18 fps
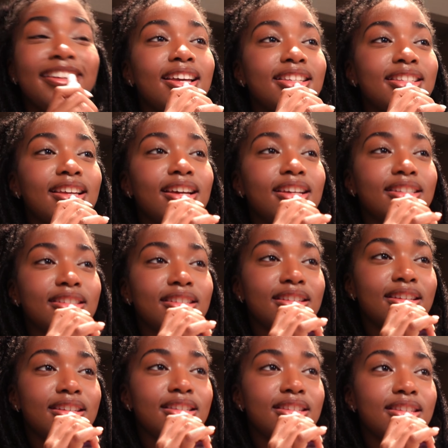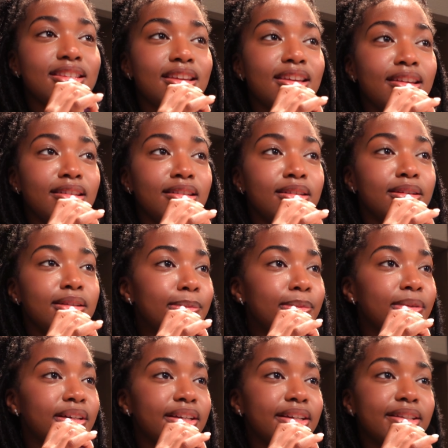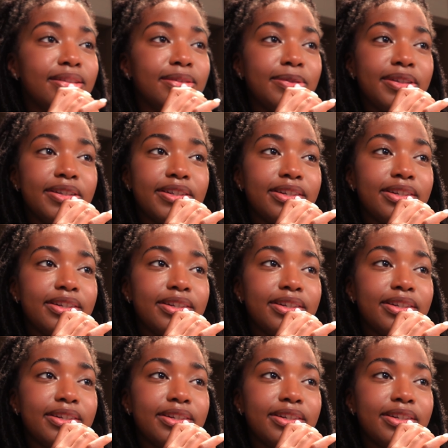It's actually insane, but we